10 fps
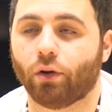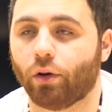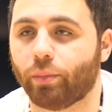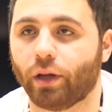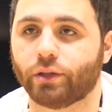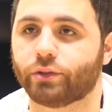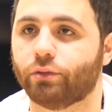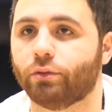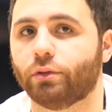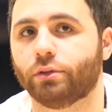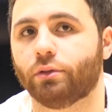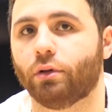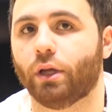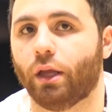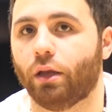go to PA school
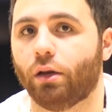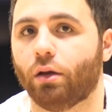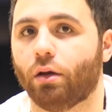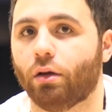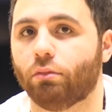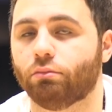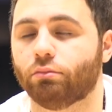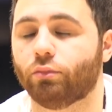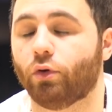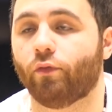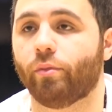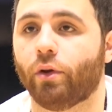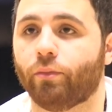and go from there.